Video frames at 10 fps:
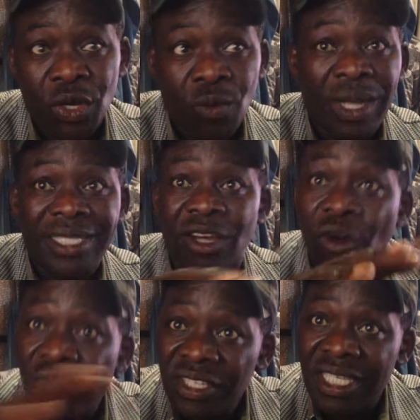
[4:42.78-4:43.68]
were the
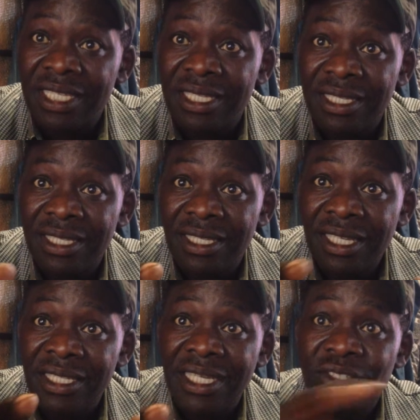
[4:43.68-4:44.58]
offices
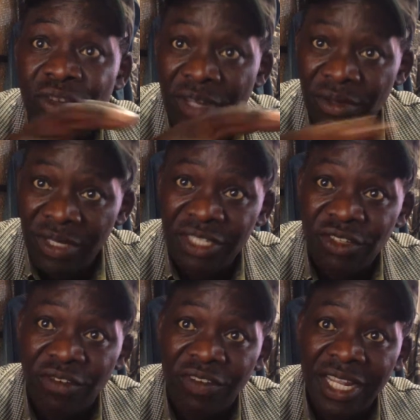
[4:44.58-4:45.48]
in charge of
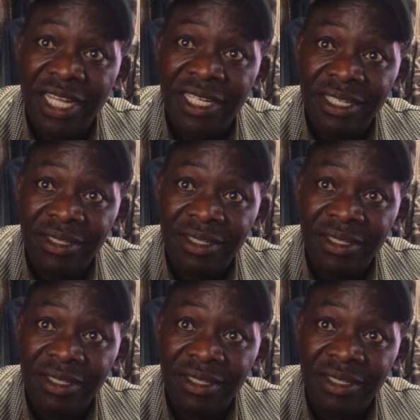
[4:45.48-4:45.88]
allocation of land.